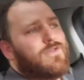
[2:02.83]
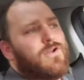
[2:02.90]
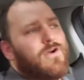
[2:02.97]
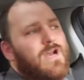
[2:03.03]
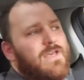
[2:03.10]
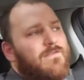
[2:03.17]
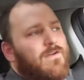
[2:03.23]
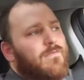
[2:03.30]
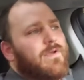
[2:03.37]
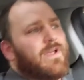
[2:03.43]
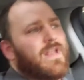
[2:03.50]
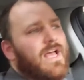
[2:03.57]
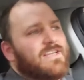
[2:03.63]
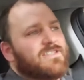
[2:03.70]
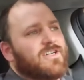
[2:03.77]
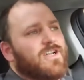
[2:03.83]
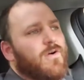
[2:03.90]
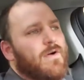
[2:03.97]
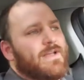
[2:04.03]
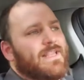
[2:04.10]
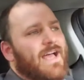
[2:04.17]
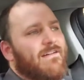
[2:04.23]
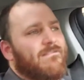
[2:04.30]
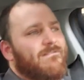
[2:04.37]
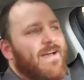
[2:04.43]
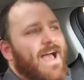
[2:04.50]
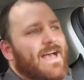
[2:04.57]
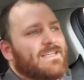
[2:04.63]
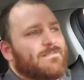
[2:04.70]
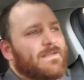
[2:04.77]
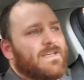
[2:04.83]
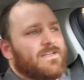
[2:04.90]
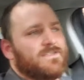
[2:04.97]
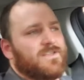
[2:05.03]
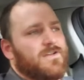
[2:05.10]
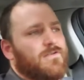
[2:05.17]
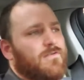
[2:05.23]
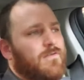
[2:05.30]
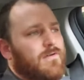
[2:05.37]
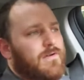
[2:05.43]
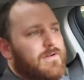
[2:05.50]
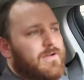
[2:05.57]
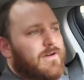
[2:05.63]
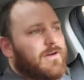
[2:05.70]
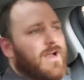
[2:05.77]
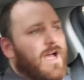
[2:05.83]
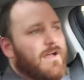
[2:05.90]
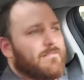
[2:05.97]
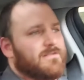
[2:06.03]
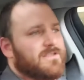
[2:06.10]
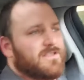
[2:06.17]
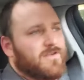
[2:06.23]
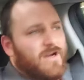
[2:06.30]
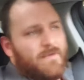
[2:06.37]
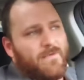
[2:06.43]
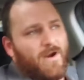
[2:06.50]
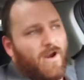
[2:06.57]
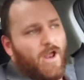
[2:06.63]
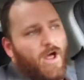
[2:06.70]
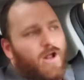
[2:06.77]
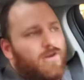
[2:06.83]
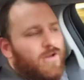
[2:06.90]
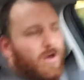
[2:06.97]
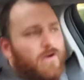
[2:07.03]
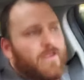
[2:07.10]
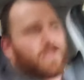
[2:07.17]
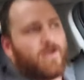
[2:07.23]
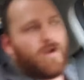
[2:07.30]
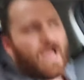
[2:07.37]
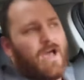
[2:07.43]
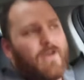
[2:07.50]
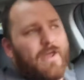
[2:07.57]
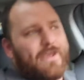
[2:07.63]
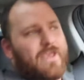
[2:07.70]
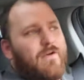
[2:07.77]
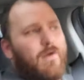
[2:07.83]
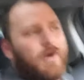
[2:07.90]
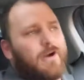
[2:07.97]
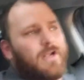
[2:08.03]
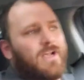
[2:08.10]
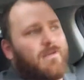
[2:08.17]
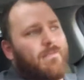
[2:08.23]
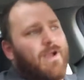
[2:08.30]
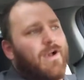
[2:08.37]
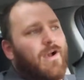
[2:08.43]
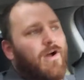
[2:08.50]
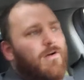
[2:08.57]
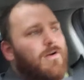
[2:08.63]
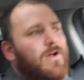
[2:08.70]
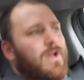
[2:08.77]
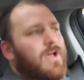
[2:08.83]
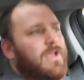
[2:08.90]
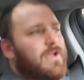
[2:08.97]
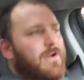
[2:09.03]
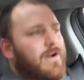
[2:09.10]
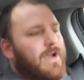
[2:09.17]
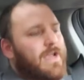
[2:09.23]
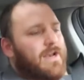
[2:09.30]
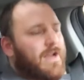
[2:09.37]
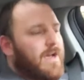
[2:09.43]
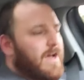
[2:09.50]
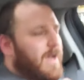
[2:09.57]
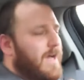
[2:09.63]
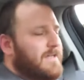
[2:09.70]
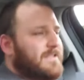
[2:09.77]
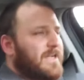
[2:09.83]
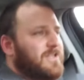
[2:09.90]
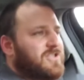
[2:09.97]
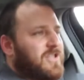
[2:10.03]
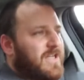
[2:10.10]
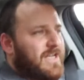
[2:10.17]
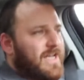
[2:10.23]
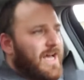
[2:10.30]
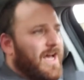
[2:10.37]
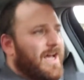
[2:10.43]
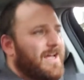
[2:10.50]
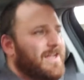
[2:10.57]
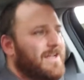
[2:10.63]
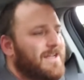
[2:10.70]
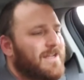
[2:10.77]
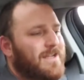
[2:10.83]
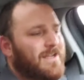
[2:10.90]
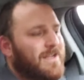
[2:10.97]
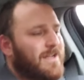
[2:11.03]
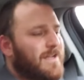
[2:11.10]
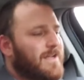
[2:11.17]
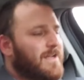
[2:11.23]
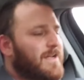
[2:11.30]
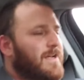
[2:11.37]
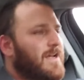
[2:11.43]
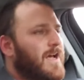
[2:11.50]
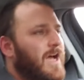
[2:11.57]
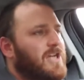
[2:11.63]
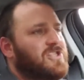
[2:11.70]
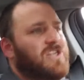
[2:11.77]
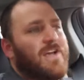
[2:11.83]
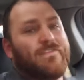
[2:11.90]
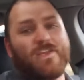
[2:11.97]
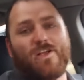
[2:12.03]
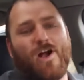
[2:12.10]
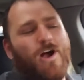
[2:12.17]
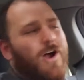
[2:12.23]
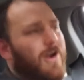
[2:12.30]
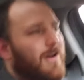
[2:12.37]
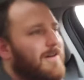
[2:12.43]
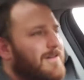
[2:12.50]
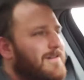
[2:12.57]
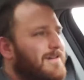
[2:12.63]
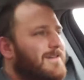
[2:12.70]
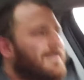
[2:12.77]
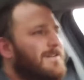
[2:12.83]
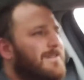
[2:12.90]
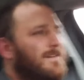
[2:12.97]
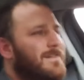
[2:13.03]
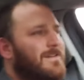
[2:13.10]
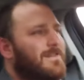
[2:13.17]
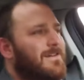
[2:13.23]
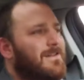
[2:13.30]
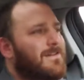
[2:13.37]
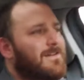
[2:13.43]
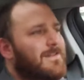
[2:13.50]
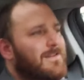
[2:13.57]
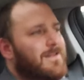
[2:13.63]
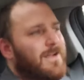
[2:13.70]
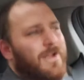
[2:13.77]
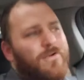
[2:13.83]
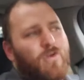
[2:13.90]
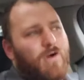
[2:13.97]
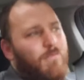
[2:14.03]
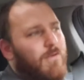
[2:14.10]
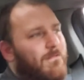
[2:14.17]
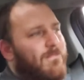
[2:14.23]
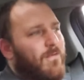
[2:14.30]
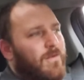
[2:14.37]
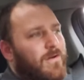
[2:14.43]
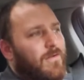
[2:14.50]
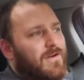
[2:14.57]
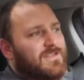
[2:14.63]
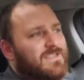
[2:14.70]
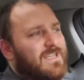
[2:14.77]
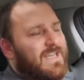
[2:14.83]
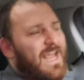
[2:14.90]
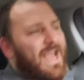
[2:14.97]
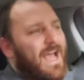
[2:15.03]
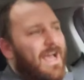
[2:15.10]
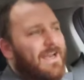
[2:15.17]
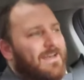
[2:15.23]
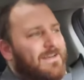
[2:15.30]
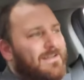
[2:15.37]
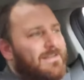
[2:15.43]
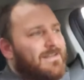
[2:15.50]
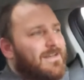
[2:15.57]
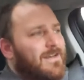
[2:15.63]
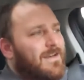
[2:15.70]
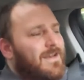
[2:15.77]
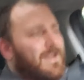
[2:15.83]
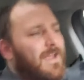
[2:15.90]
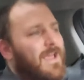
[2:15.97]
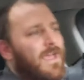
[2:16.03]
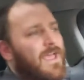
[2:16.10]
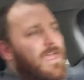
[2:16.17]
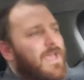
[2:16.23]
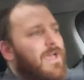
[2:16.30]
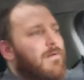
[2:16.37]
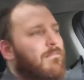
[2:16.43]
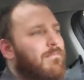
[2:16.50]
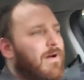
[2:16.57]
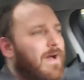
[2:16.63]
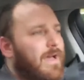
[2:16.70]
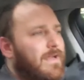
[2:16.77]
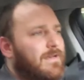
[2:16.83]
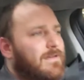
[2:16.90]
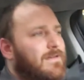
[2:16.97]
you don't even realize you're going that fast because you're not screaming along low to the ground like you are in a Camaro. You're in essentially a Chevy car, a normal four-door sedan, but